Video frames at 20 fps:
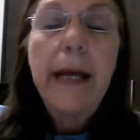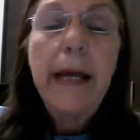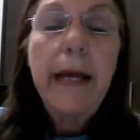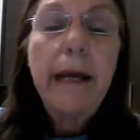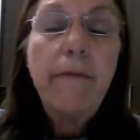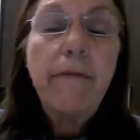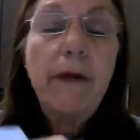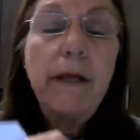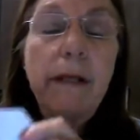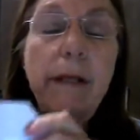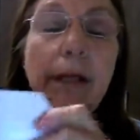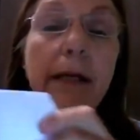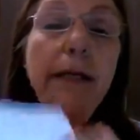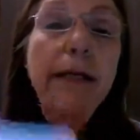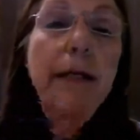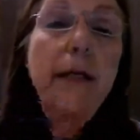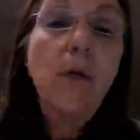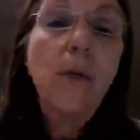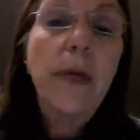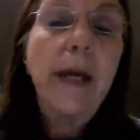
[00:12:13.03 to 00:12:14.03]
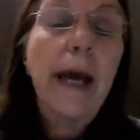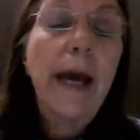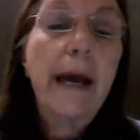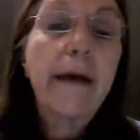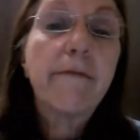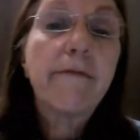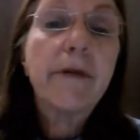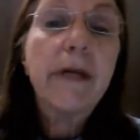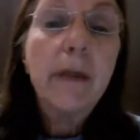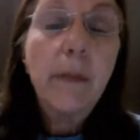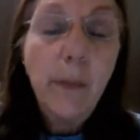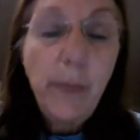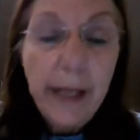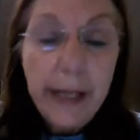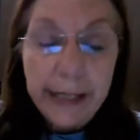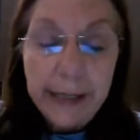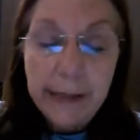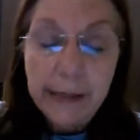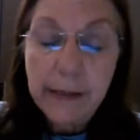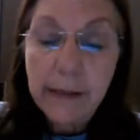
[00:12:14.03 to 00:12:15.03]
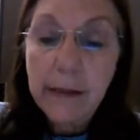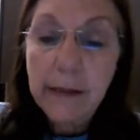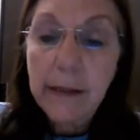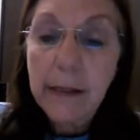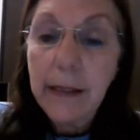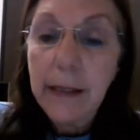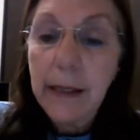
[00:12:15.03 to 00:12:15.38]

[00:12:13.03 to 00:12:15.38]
everything that we have in place.